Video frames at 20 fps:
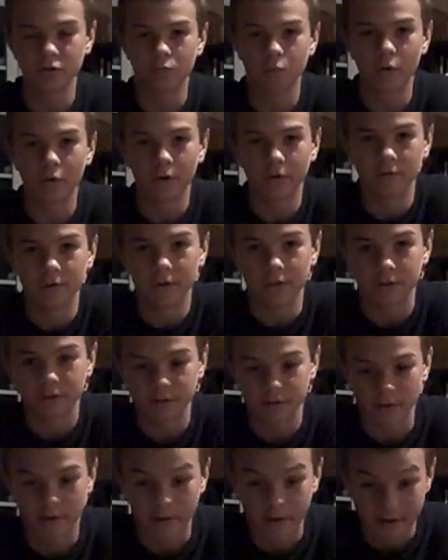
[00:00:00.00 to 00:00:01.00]
one
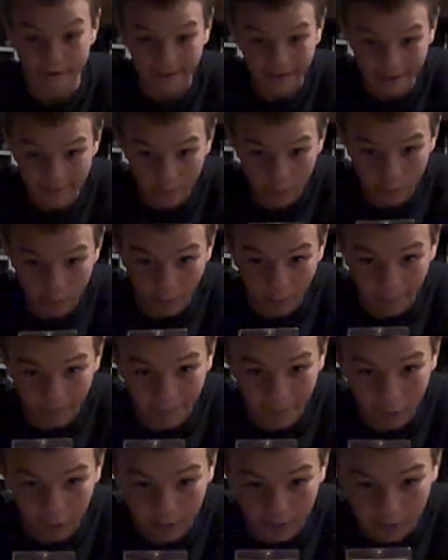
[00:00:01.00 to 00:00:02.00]
vintage card. I have over
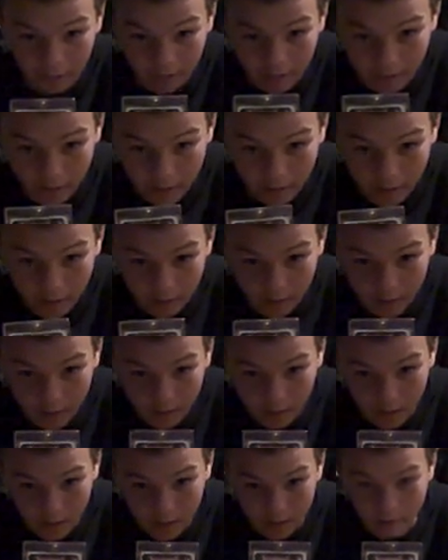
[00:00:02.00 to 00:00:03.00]
1,000,000.
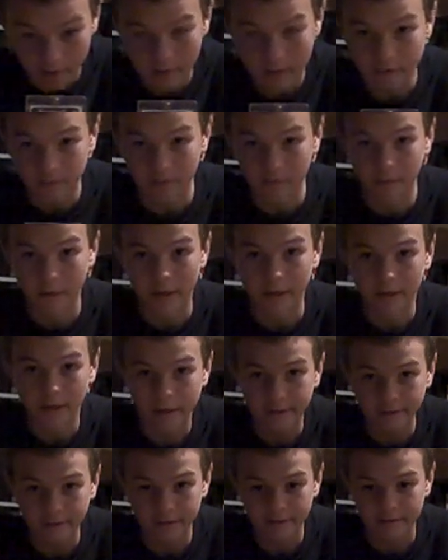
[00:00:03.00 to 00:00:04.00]
This is my
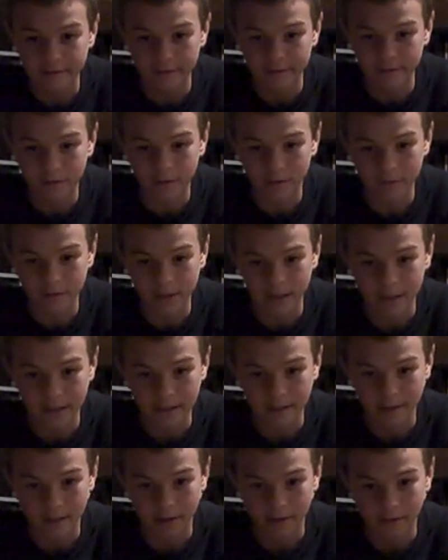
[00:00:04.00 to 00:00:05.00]
1973
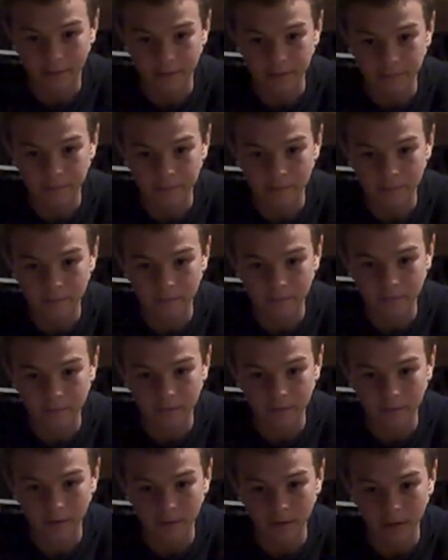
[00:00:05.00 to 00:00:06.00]
Hank Aaron,
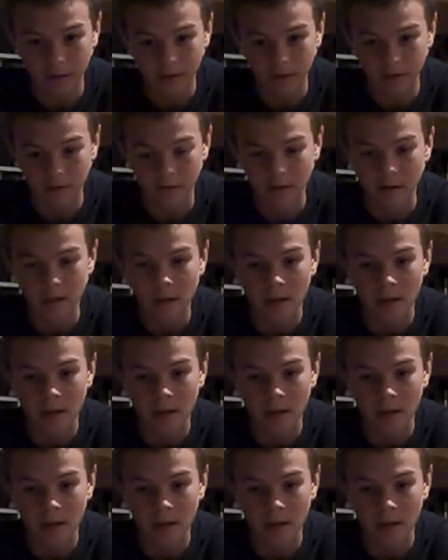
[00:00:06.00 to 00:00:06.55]
and